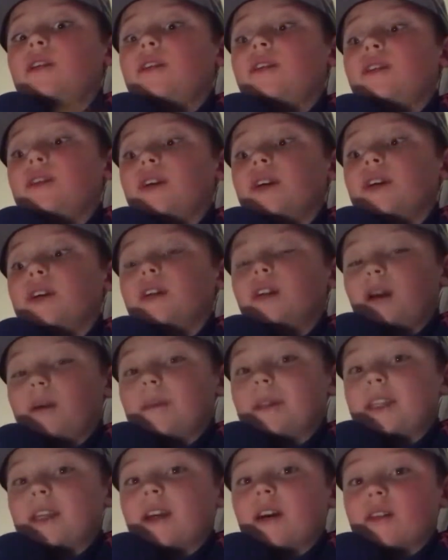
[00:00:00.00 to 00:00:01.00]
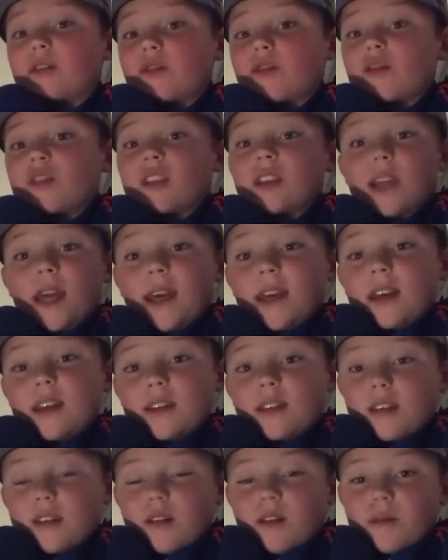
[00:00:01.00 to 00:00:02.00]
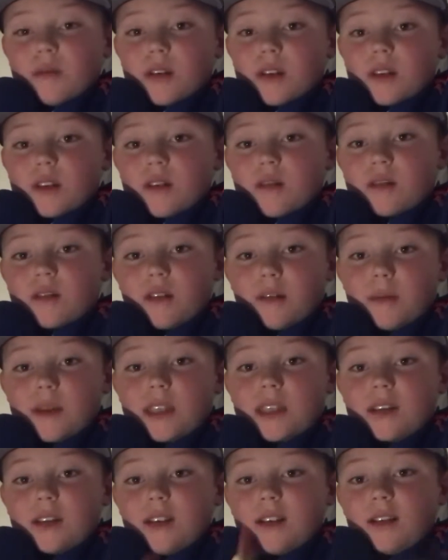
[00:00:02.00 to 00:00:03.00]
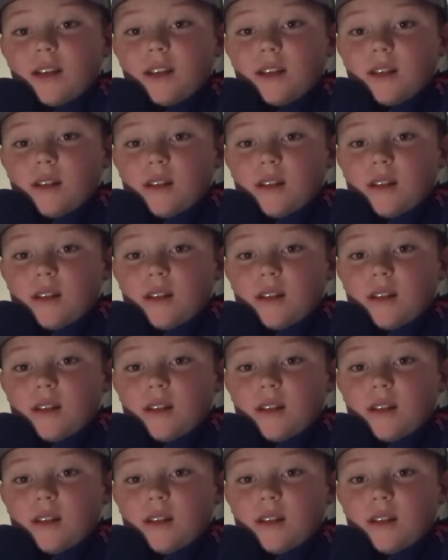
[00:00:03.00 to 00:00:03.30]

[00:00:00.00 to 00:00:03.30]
the name of the character is Snake, so I'm just using him as Snake.